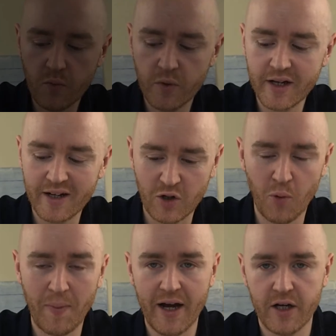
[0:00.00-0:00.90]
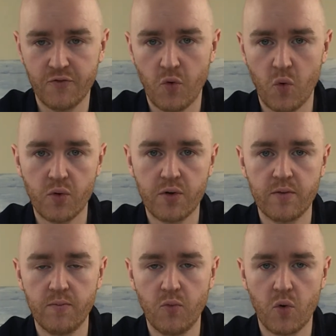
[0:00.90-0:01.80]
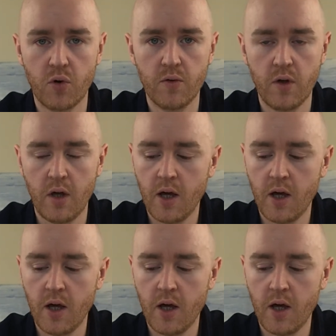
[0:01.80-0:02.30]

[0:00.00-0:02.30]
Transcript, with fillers: We kind of go back and forth more,